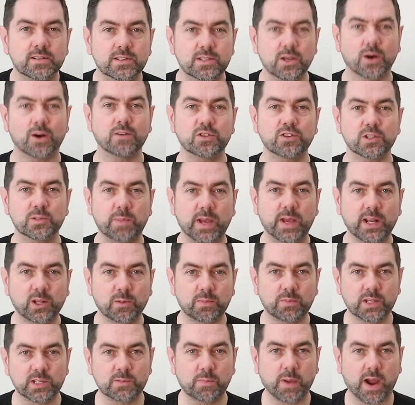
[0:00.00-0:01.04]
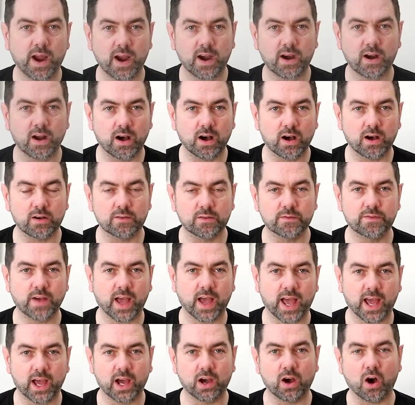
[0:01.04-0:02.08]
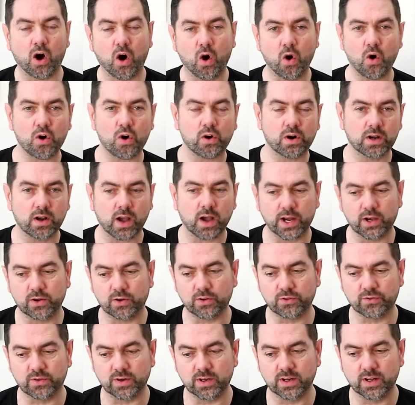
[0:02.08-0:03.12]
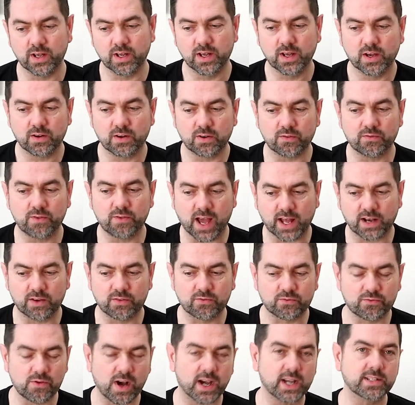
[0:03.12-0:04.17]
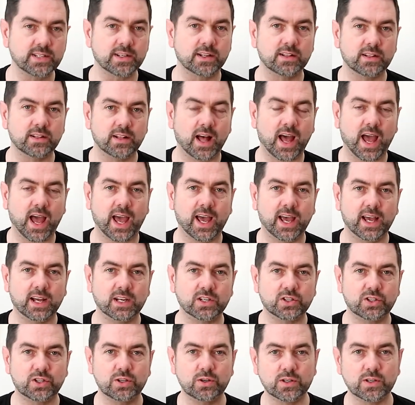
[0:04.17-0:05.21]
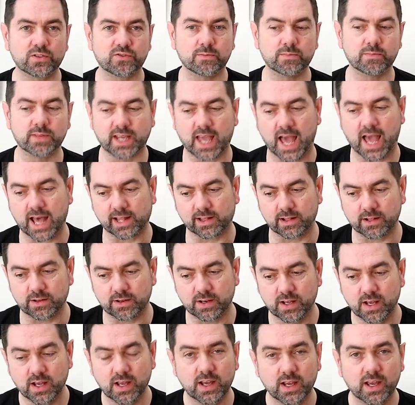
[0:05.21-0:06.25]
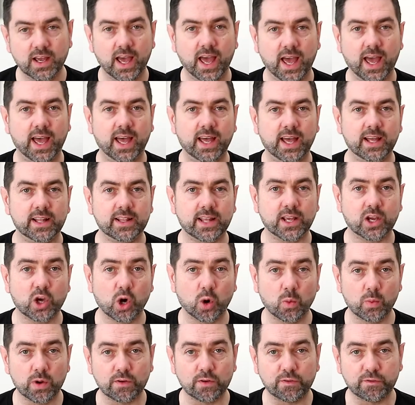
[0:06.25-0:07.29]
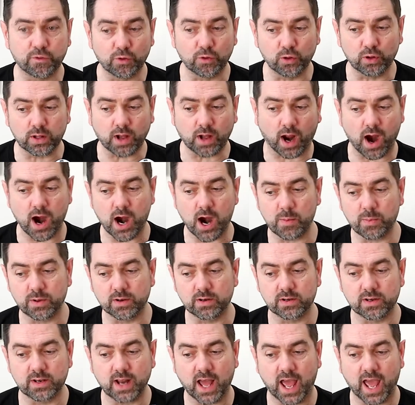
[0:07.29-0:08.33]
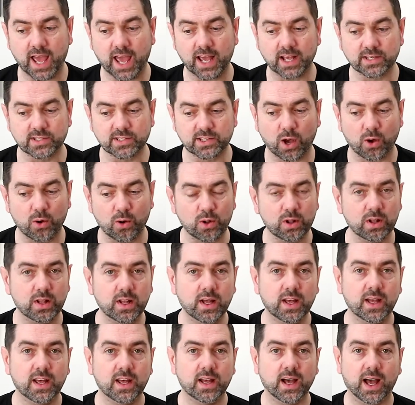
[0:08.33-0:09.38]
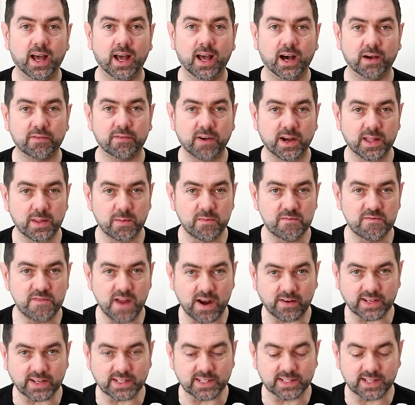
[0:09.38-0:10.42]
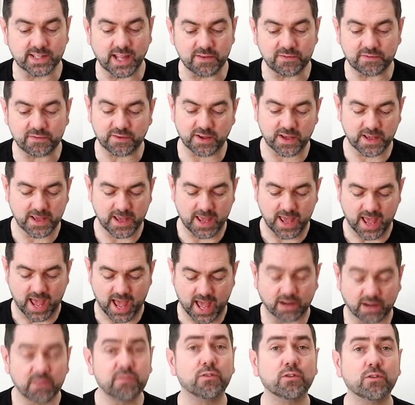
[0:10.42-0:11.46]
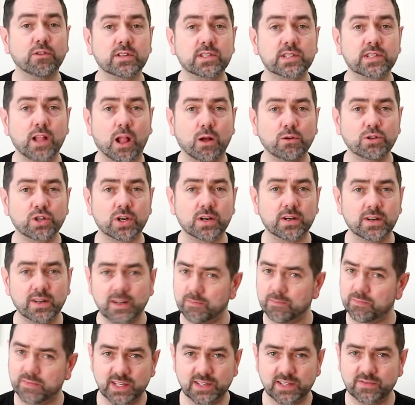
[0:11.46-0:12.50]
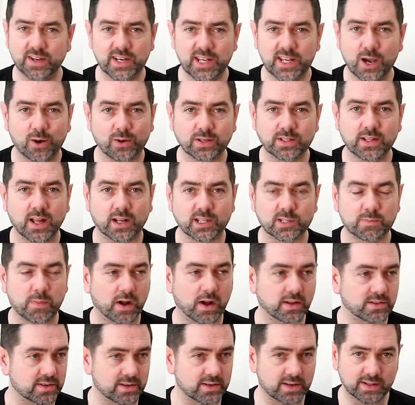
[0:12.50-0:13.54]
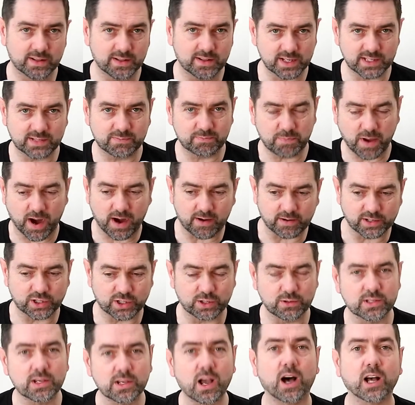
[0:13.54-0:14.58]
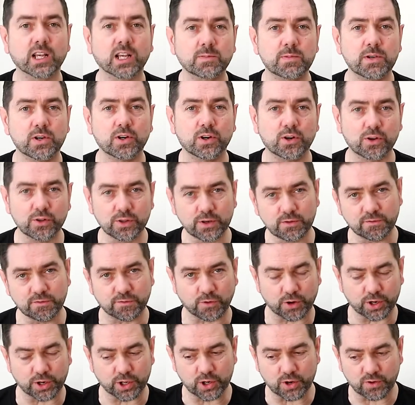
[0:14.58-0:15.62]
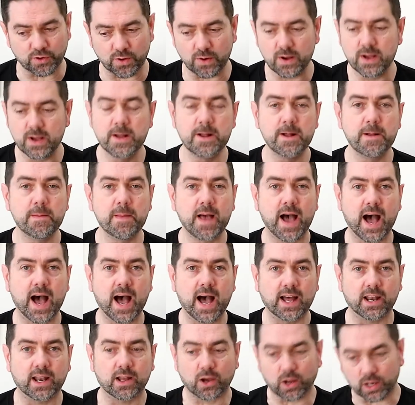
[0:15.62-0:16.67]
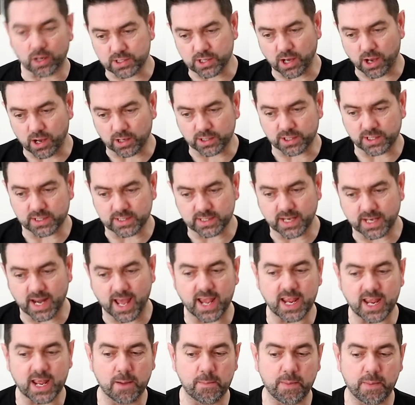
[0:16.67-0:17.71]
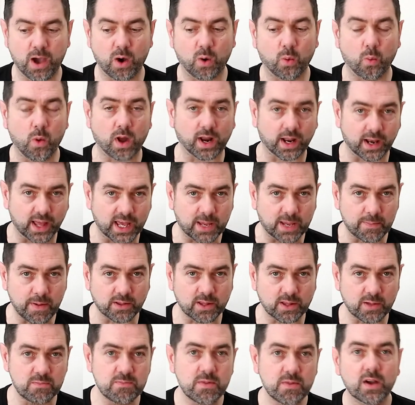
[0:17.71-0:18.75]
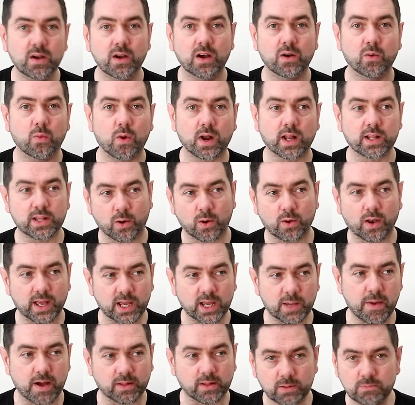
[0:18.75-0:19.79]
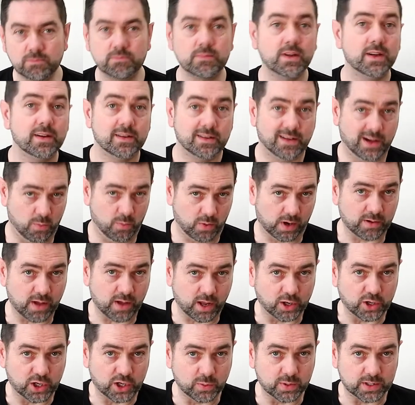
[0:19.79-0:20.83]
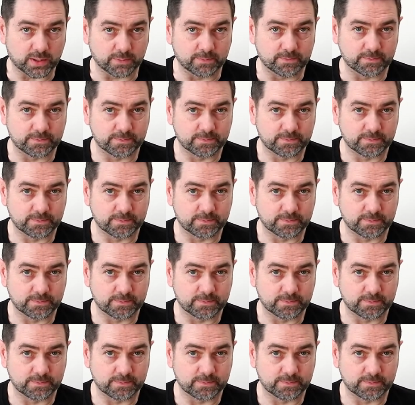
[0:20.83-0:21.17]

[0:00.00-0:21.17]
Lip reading: I just picked up this pair of R900 Van Rysel shoes from Decathlon. They come with a full carbon sole. I find them very stiff, and full disclosure, this video is not sponsored. This pair of shoes cost me €140, and I'm going to talk to you today about what I like about them, what I don't like about them, and what I'm going to do with them.